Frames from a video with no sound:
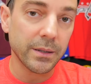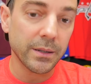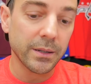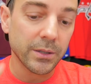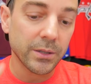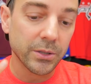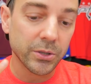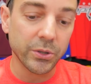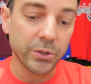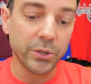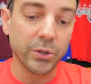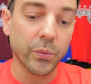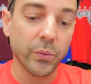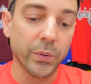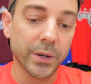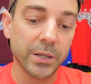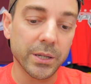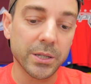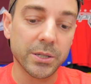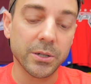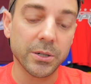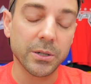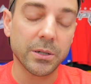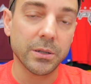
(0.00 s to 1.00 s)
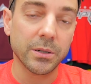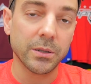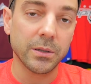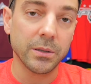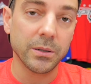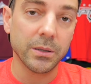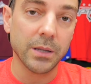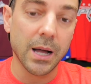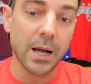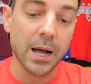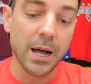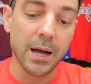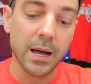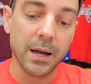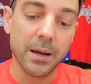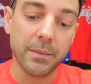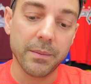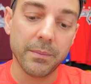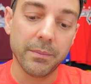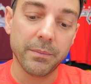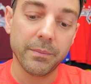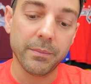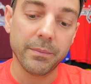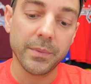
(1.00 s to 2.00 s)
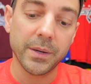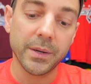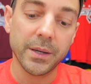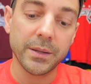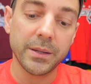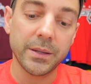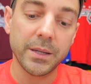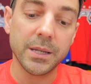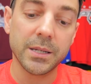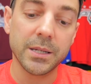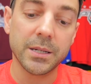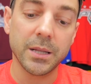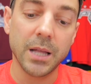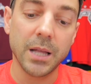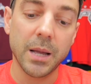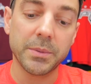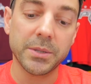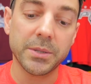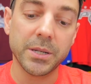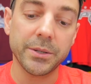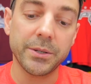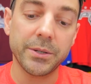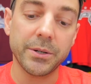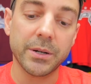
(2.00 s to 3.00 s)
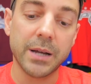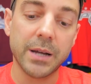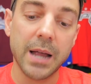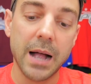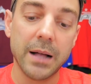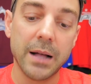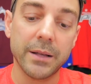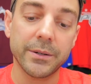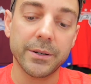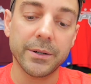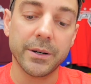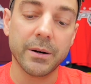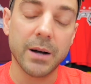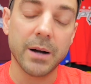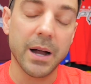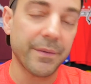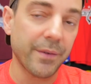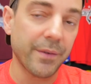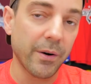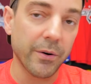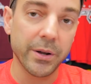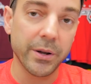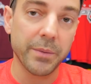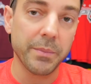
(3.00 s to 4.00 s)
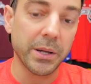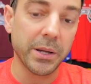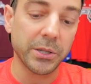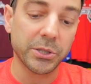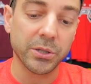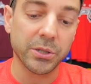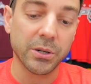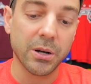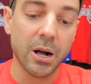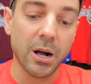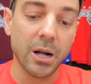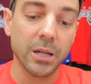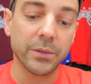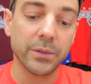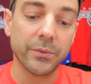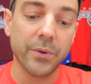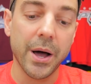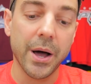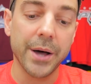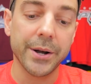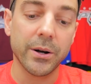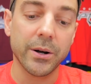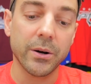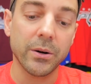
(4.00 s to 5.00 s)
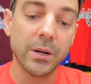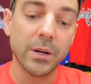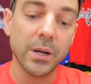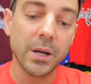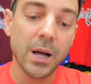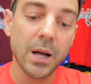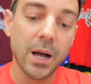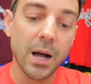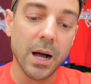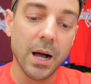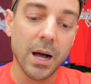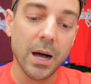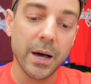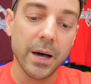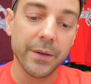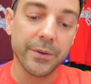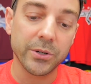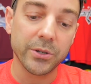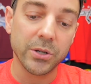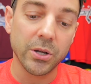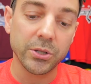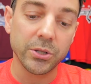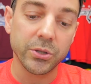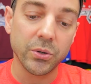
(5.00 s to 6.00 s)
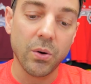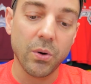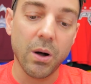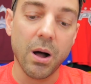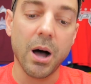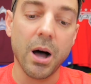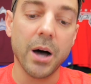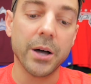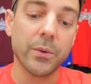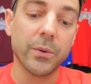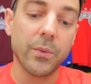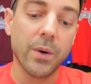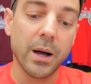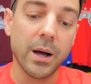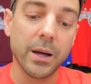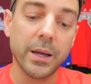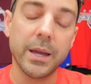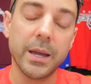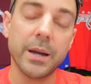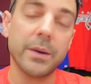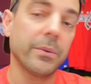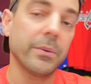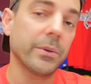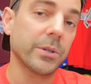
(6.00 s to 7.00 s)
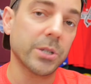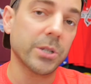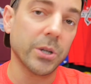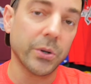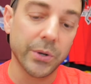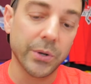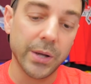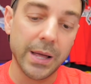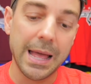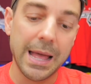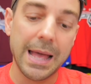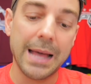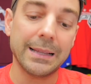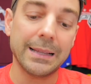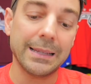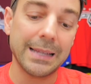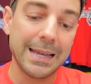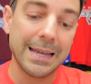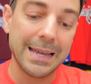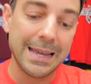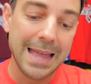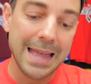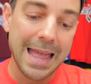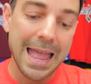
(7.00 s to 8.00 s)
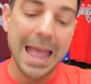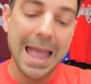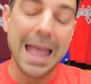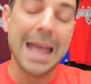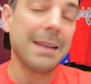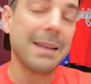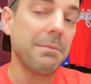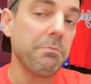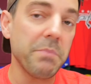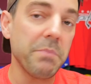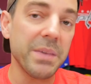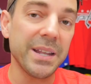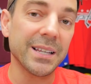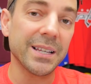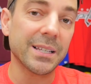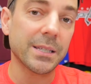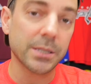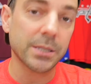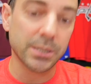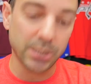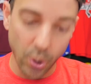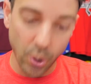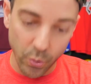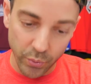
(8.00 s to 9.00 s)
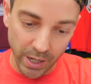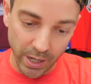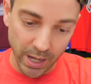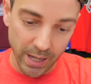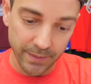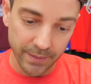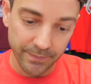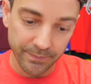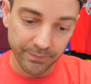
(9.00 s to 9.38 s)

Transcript: So you want to circle um, these clubs on your calendar. I've already mentioned Colorado. Uh, there's also Ottawa, Arizona, L A, and Minnesota.